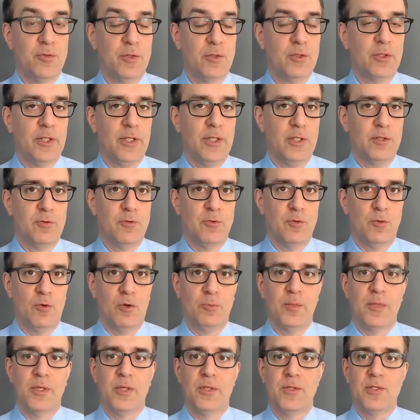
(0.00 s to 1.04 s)
fully
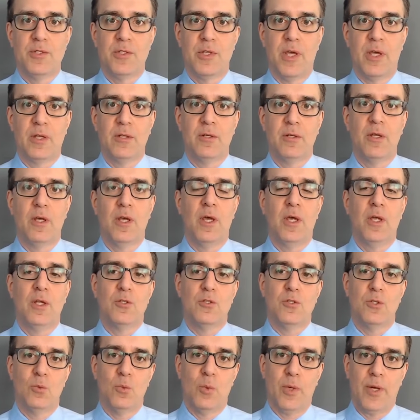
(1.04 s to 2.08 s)
informed consent
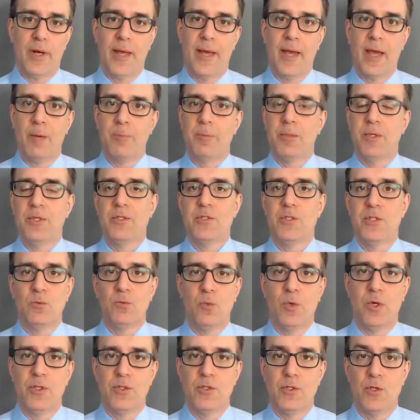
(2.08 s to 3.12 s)
to what happens
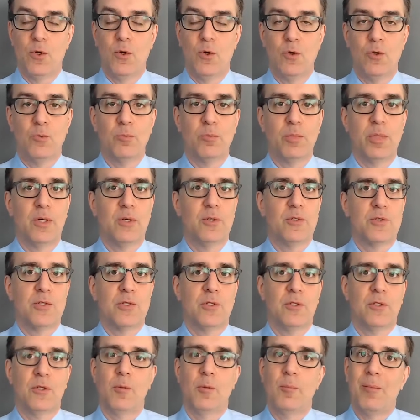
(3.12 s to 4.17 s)
in one's own
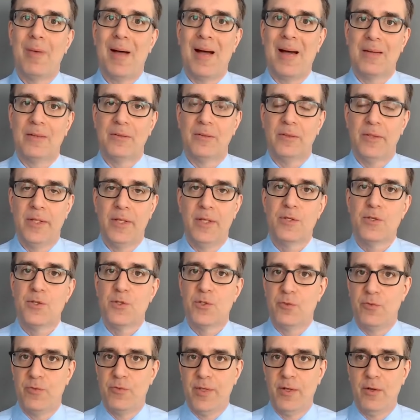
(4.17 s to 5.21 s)
personal bodily
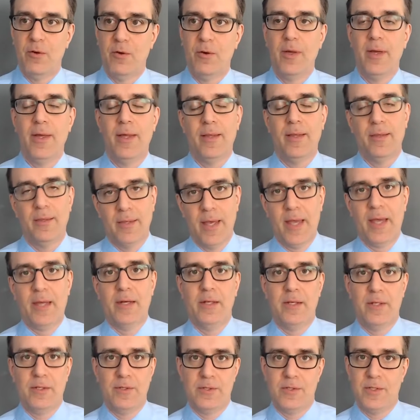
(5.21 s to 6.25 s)
sphere.
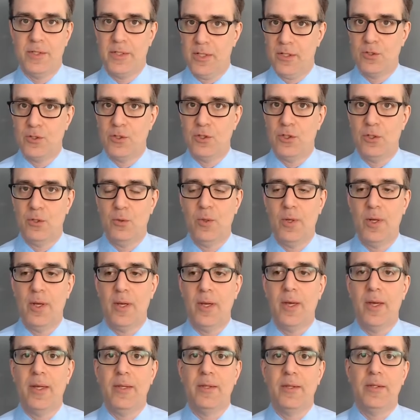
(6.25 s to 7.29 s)
That is the issue.
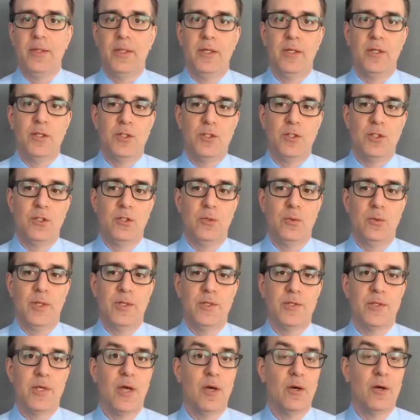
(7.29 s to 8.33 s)
The issue
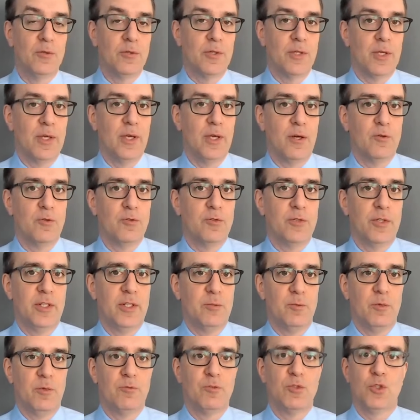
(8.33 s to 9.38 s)
is healthcare
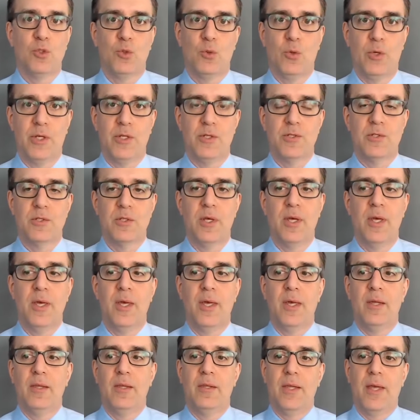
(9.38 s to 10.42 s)
freedom of choice,
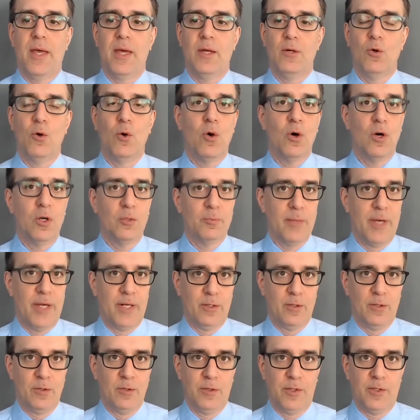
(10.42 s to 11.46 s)
that all
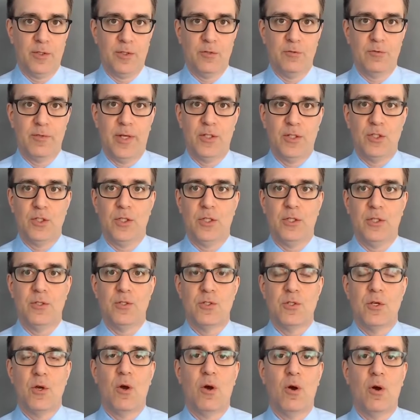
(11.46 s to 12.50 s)
medical
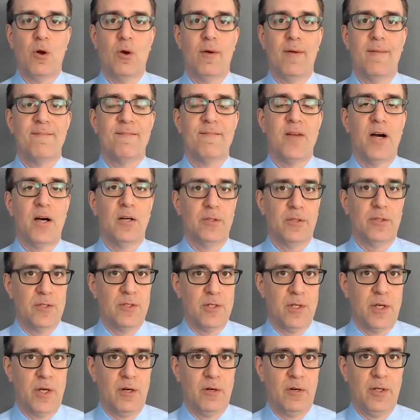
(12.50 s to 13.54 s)
interventions are
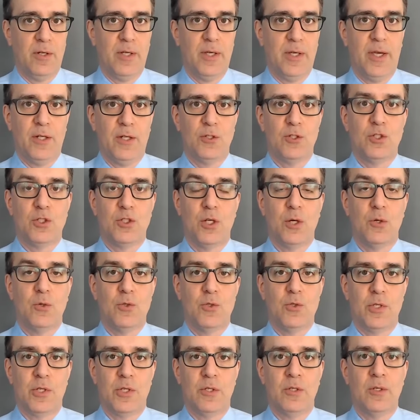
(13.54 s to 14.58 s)
voluntary and
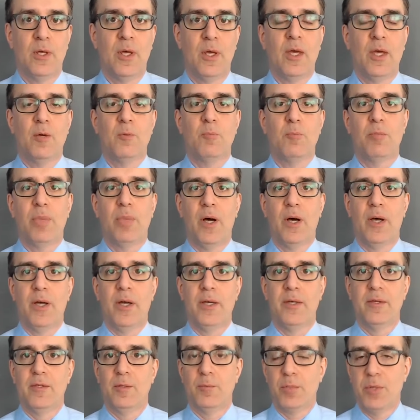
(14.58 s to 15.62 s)
chosen
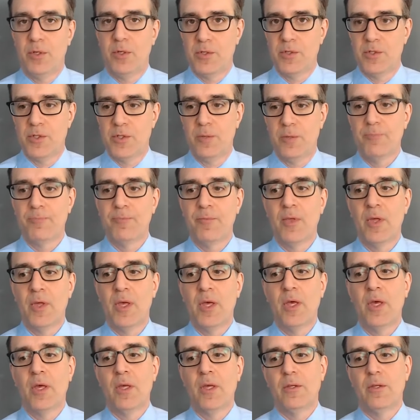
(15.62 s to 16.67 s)
by the person.
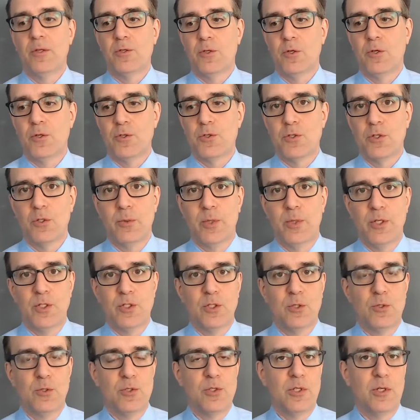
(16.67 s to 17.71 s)
There's also
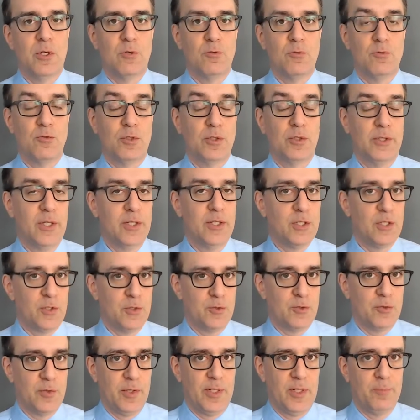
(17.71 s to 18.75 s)
issues here of
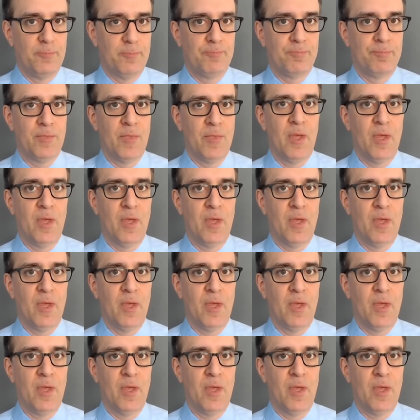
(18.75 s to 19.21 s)
religious freedom,